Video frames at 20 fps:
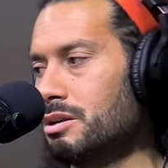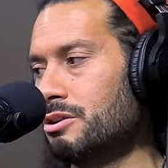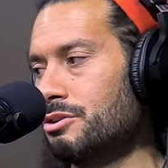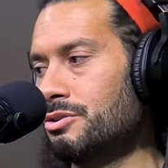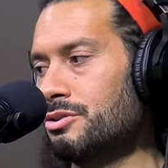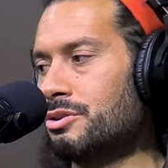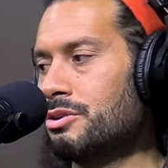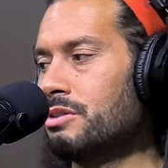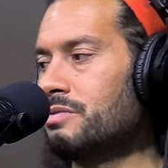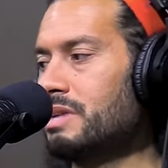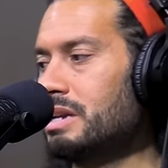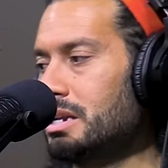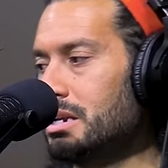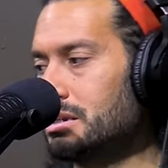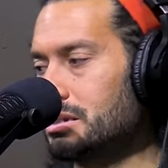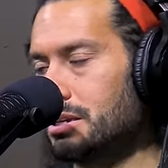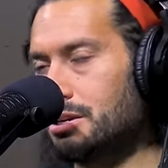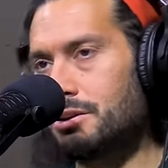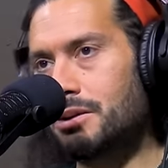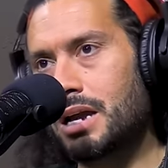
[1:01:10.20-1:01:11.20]
your nerve
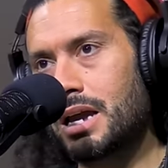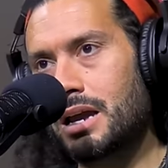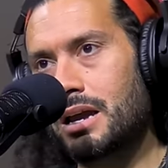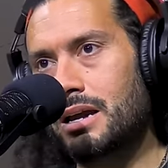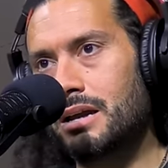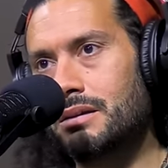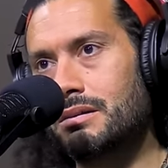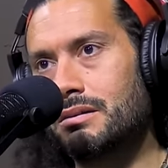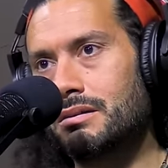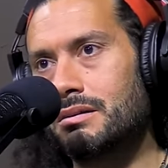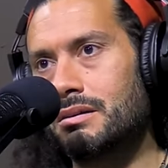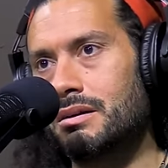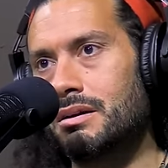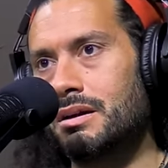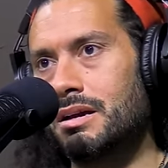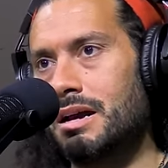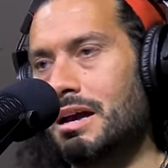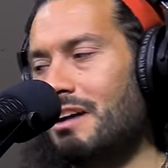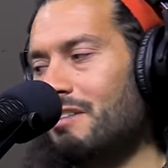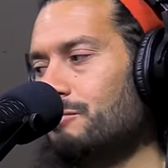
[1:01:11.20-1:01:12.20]
endings in your hand
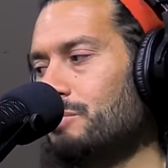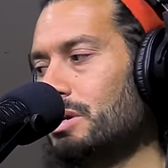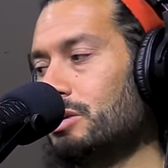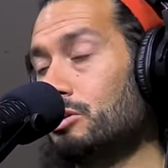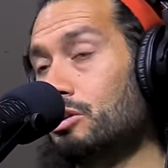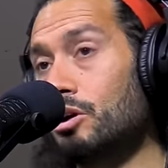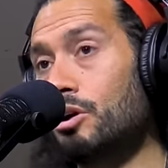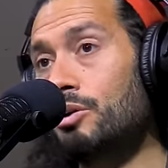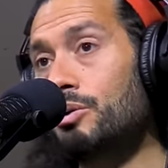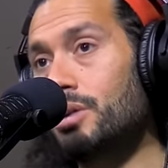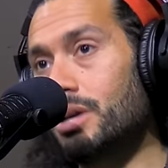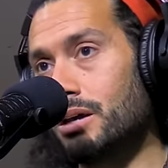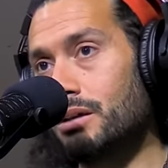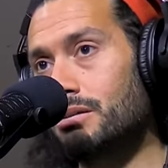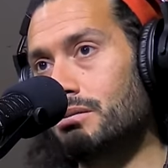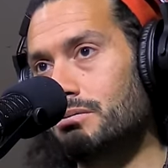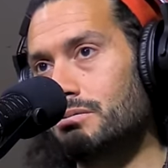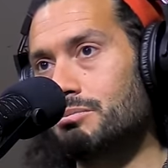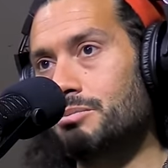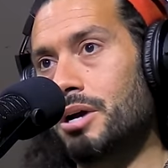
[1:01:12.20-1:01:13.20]
have been
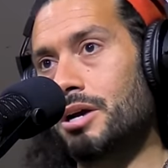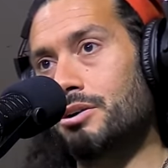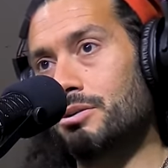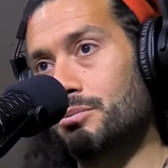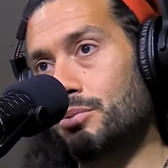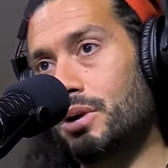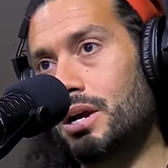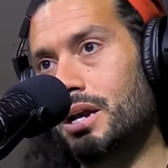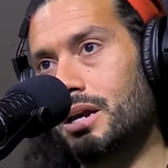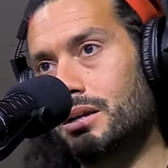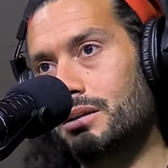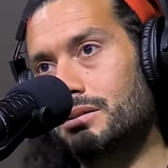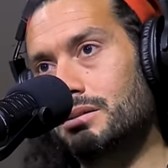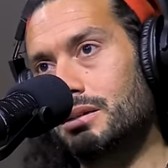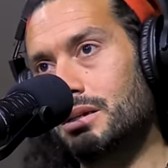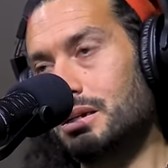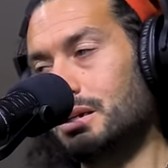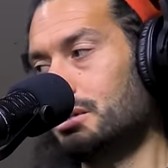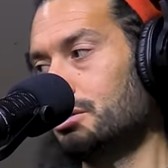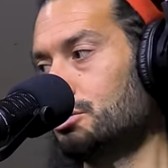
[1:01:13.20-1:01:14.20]
coded by your brain
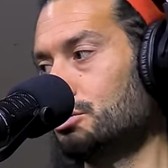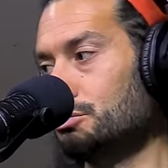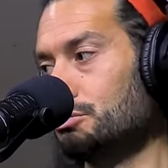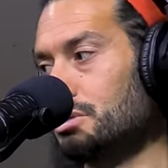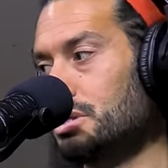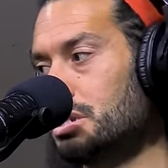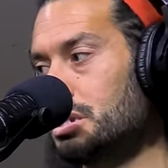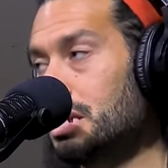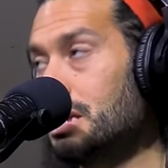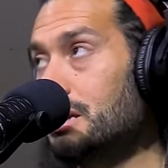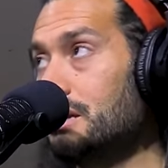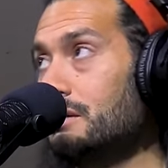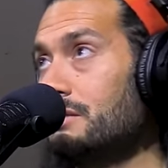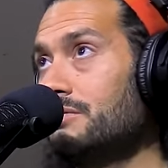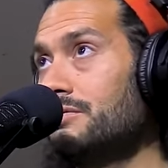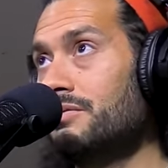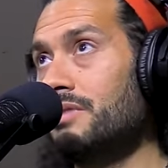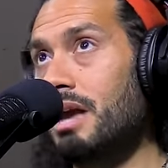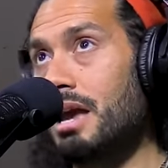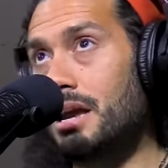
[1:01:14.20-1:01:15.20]
to
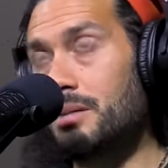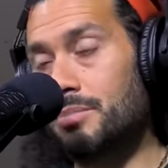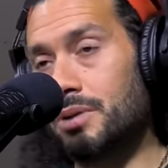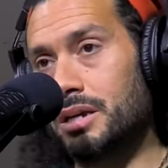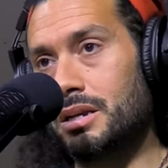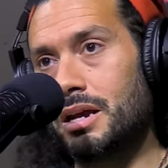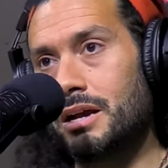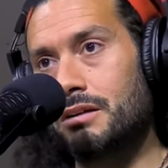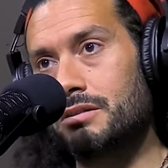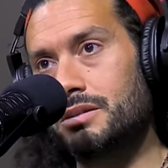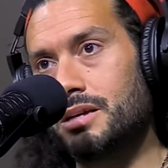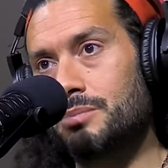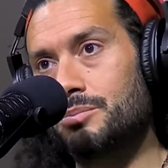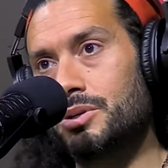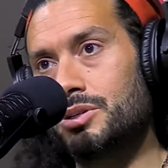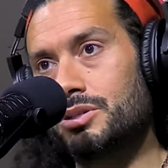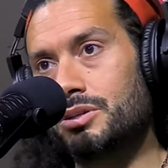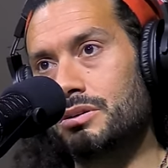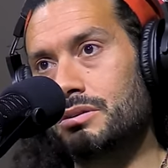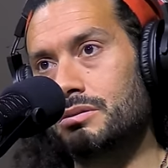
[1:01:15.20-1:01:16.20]
receive ambient air
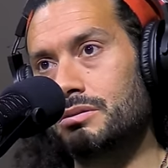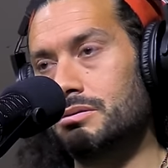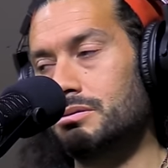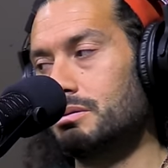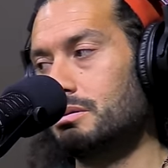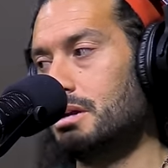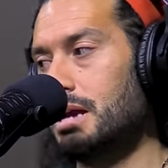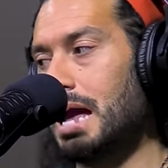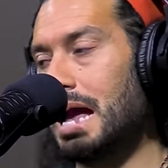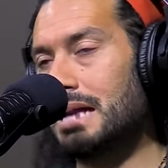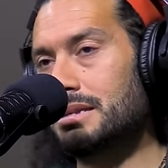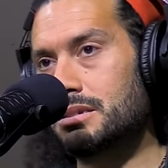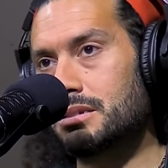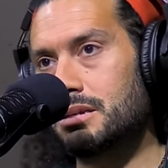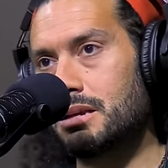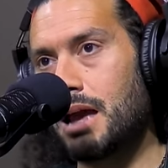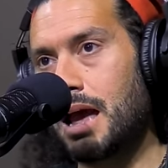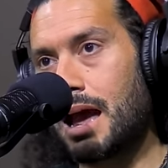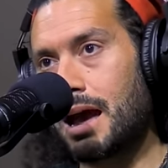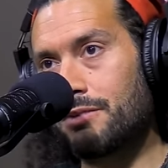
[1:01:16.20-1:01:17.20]
temperature as
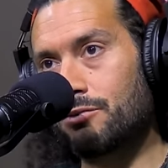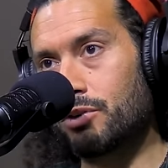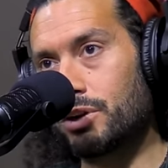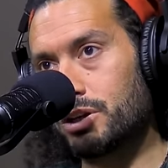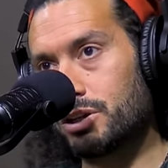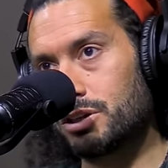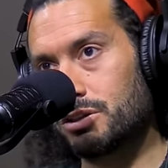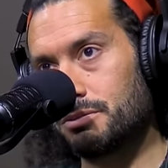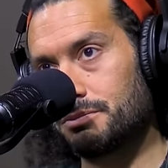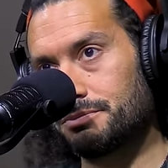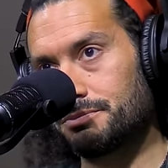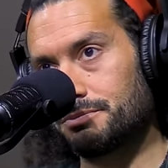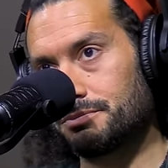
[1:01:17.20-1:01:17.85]
average.